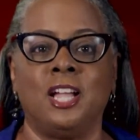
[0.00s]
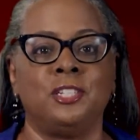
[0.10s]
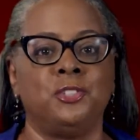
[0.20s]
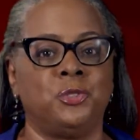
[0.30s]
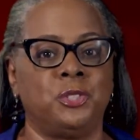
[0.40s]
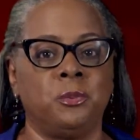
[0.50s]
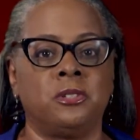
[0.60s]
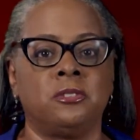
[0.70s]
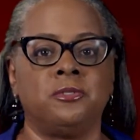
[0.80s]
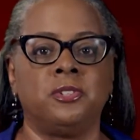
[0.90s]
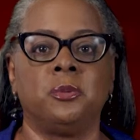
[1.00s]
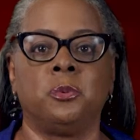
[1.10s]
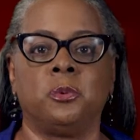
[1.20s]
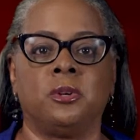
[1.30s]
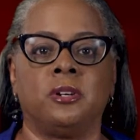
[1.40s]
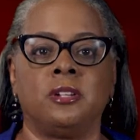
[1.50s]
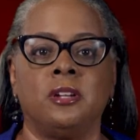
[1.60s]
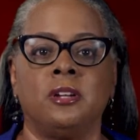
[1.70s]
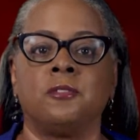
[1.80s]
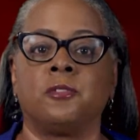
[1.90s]
Judy Wilkenfeld Award
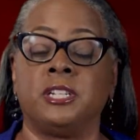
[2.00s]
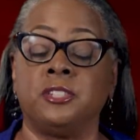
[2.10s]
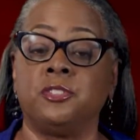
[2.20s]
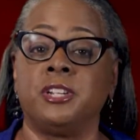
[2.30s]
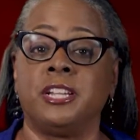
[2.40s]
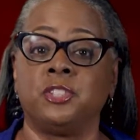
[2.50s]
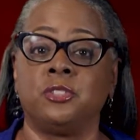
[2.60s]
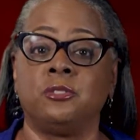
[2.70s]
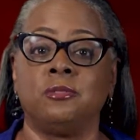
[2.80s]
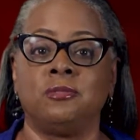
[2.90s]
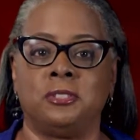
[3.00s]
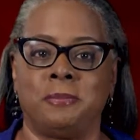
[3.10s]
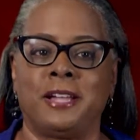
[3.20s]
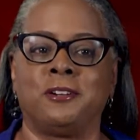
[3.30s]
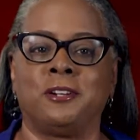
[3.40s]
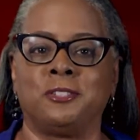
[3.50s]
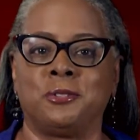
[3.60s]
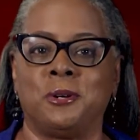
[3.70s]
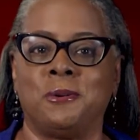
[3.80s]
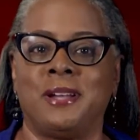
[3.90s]
for International Tobacco
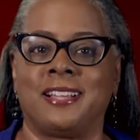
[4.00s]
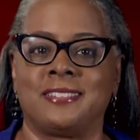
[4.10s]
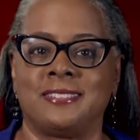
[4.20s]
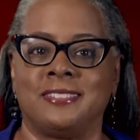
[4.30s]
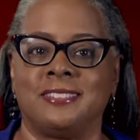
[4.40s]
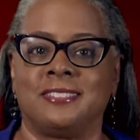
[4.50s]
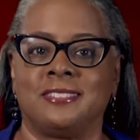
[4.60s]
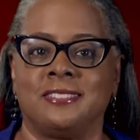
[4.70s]
Control Excellence.